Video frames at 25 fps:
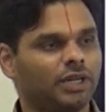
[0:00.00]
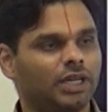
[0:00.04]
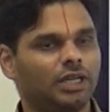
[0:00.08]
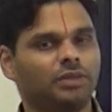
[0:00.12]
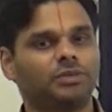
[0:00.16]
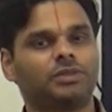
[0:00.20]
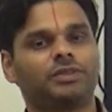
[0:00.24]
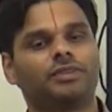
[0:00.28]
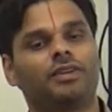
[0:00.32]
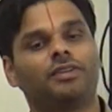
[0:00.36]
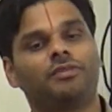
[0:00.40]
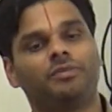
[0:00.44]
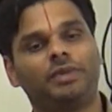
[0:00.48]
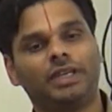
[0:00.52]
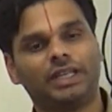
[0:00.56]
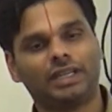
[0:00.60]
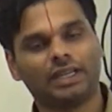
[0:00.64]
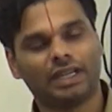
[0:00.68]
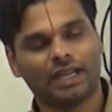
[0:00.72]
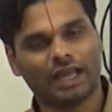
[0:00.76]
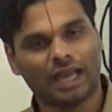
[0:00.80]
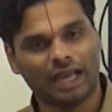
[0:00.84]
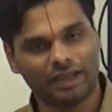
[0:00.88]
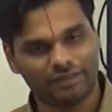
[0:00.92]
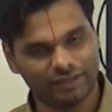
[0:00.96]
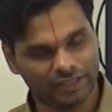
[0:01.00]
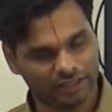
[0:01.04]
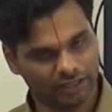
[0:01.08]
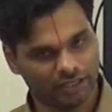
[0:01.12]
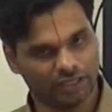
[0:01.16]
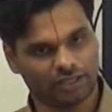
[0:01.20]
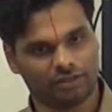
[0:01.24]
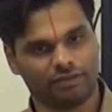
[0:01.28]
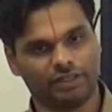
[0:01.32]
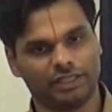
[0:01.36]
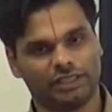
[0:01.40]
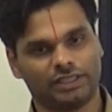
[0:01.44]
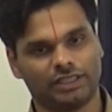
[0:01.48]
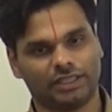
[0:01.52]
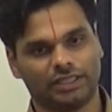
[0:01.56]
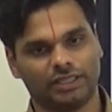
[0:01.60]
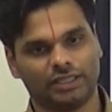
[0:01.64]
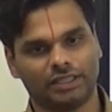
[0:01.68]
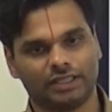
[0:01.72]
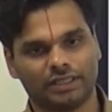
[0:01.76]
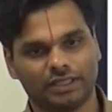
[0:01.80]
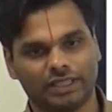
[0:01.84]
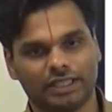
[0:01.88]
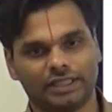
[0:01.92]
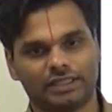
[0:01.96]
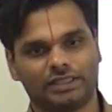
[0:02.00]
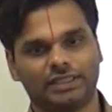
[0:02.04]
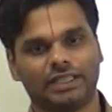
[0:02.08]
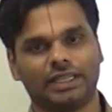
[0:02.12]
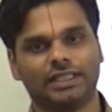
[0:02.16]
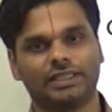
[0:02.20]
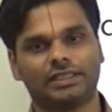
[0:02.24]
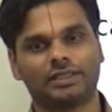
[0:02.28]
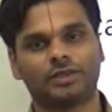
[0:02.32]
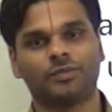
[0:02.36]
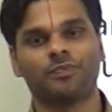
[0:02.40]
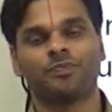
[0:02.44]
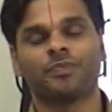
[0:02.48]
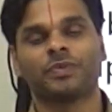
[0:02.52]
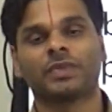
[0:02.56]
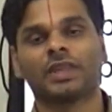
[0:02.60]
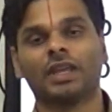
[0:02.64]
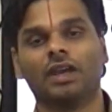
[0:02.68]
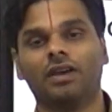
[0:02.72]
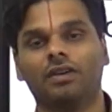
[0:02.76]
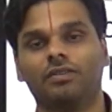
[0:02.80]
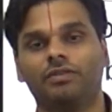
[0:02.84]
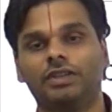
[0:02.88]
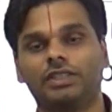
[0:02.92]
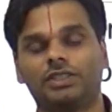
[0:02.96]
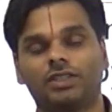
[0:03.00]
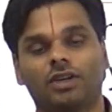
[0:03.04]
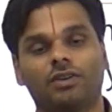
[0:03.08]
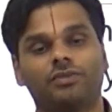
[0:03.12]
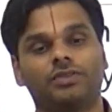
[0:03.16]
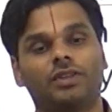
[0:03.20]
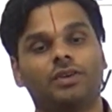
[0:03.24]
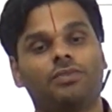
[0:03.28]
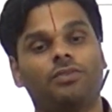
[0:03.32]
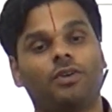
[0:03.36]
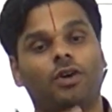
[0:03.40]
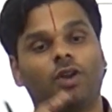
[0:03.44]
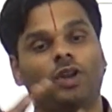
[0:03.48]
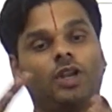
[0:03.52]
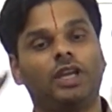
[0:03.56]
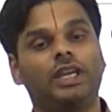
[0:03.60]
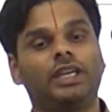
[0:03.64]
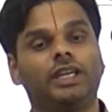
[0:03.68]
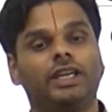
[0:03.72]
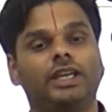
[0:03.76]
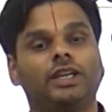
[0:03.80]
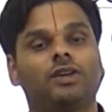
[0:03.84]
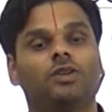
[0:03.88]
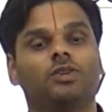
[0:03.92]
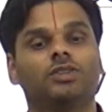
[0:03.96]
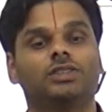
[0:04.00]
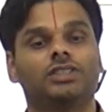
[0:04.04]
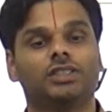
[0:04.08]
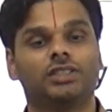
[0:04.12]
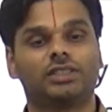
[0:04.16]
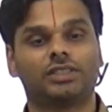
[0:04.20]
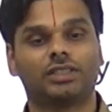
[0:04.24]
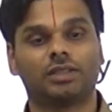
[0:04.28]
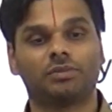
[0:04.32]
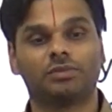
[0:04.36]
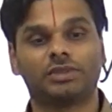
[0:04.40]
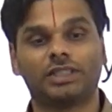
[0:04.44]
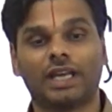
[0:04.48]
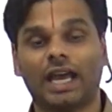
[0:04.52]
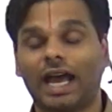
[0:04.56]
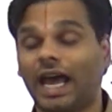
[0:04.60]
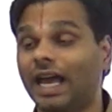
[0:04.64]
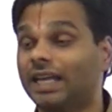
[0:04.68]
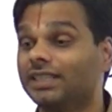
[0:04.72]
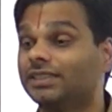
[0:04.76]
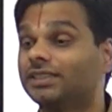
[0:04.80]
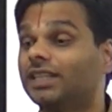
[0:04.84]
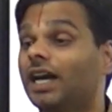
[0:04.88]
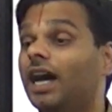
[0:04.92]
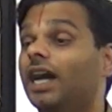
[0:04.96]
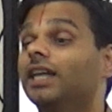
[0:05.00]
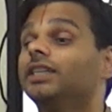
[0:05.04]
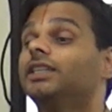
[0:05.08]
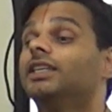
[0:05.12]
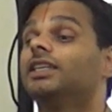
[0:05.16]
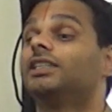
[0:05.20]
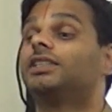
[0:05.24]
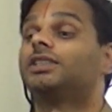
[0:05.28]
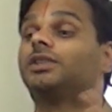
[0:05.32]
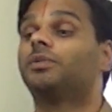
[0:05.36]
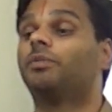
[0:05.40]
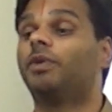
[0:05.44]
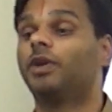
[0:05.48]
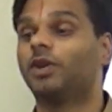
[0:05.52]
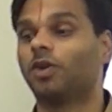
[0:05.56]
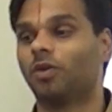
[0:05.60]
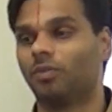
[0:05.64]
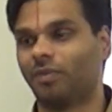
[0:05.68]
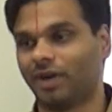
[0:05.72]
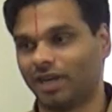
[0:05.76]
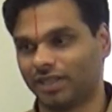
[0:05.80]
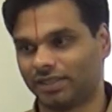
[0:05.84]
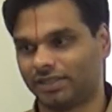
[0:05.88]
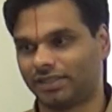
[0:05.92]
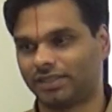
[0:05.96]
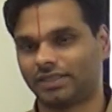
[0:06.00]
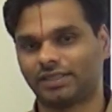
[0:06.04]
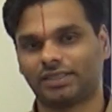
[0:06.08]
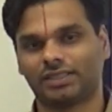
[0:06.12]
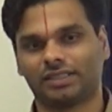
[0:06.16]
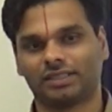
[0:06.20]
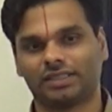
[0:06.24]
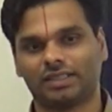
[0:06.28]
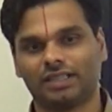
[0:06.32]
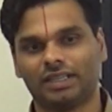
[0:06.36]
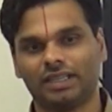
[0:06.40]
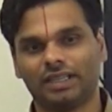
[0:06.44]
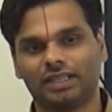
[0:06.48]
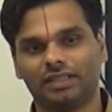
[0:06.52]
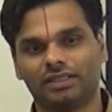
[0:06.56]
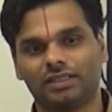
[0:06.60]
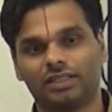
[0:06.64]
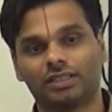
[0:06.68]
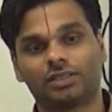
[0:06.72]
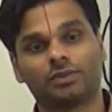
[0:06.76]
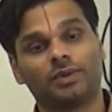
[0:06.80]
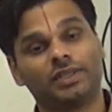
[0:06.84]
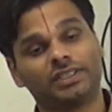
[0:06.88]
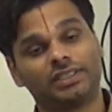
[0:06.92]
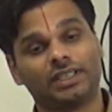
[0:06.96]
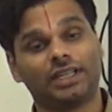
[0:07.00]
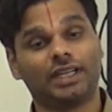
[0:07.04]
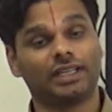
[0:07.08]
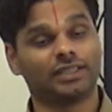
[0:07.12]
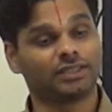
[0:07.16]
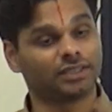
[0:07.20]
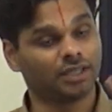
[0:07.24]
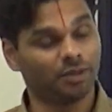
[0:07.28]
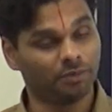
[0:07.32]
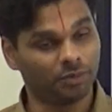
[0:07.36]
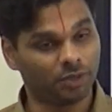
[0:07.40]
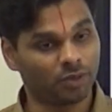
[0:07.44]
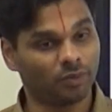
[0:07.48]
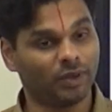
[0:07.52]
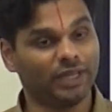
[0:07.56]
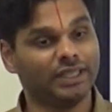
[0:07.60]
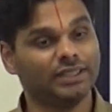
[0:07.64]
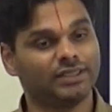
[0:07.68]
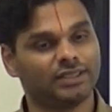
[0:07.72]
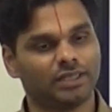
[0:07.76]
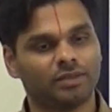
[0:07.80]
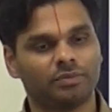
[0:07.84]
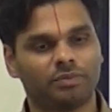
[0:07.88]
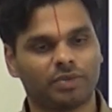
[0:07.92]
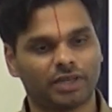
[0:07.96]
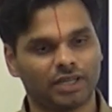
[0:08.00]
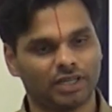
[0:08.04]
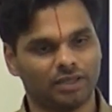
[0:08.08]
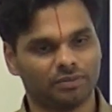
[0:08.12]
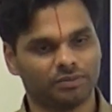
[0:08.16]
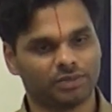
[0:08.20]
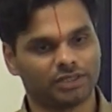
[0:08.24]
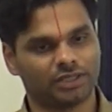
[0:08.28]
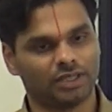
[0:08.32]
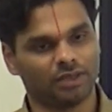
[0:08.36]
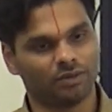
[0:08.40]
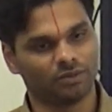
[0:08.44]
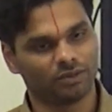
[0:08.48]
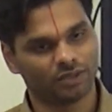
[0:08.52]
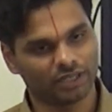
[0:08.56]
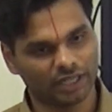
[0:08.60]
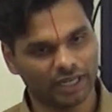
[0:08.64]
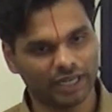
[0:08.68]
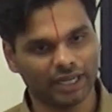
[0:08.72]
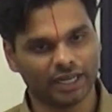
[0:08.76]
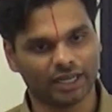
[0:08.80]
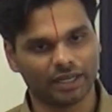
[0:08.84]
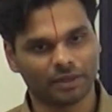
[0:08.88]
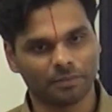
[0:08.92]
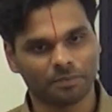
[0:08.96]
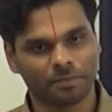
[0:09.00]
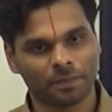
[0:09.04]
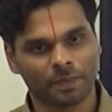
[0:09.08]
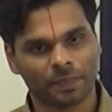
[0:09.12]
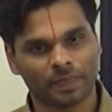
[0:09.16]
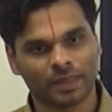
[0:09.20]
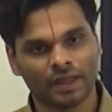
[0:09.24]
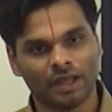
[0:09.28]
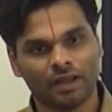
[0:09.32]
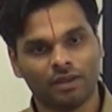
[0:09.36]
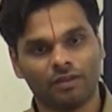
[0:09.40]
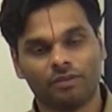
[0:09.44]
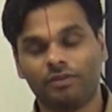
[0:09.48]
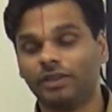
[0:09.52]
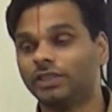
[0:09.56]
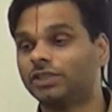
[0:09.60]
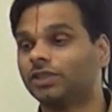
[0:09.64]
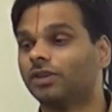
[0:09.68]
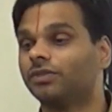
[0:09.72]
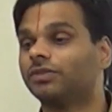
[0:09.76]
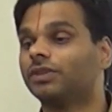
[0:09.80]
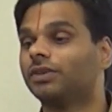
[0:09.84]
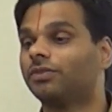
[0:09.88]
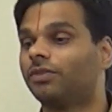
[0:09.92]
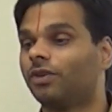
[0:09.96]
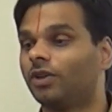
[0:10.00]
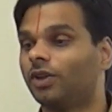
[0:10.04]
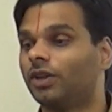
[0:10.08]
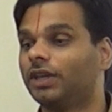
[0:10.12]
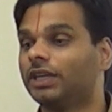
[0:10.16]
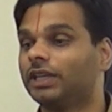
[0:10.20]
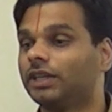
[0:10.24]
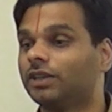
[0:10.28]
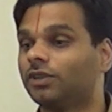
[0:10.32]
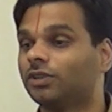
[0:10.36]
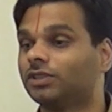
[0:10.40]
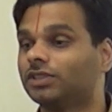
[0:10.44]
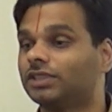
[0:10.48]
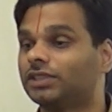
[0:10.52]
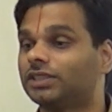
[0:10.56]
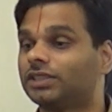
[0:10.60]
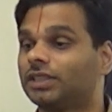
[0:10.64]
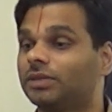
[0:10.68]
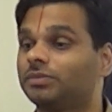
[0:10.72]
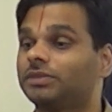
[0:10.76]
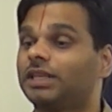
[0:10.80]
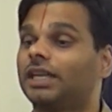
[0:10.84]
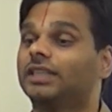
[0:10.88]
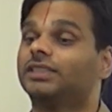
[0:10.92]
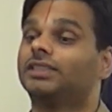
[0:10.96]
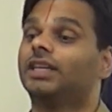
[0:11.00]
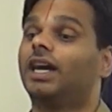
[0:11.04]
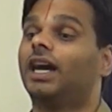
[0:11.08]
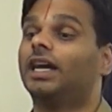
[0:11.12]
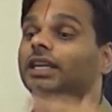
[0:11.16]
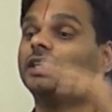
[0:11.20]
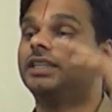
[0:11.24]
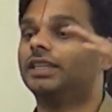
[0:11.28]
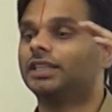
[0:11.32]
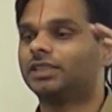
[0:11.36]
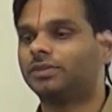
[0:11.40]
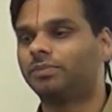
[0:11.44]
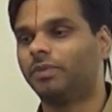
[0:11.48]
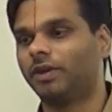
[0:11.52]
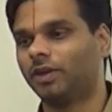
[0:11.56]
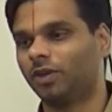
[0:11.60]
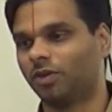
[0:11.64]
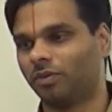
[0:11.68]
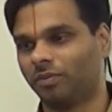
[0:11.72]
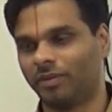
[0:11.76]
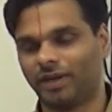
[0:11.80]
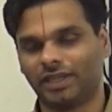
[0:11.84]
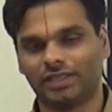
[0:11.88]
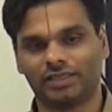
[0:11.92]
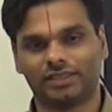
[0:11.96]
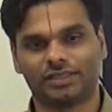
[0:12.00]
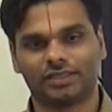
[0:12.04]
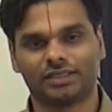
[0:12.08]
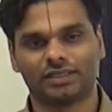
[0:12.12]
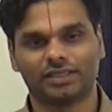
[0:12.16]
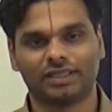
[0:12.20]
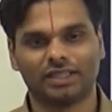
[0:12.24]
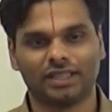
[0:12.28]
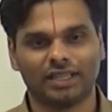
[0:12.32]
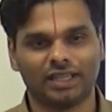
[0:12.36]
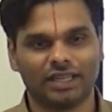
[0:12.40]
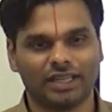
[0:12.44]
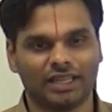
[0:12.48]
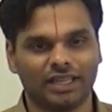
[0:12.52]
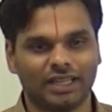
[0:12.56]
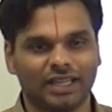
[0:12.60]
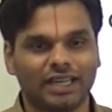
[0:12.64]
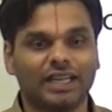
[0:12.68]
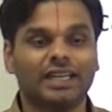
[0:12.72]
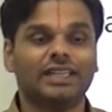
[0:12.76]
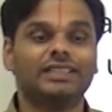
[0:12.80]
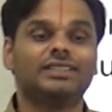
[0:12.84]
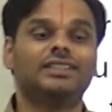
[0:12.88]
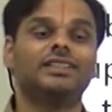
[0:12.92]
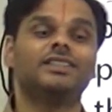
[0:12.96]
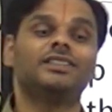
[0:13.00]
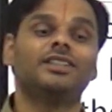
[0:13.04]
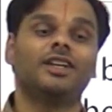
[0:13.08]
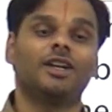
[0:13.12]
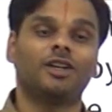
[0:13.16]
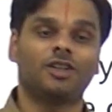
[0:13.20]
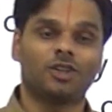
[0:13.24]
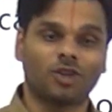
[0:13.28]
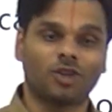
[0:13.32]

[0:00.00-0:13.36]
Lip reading: prelims you have been having the question that says, which of the following ecosystems has the highest biomass? This question has come twice in prelims now, correct? Which of the following ecosystems has the highest biomass? Is it a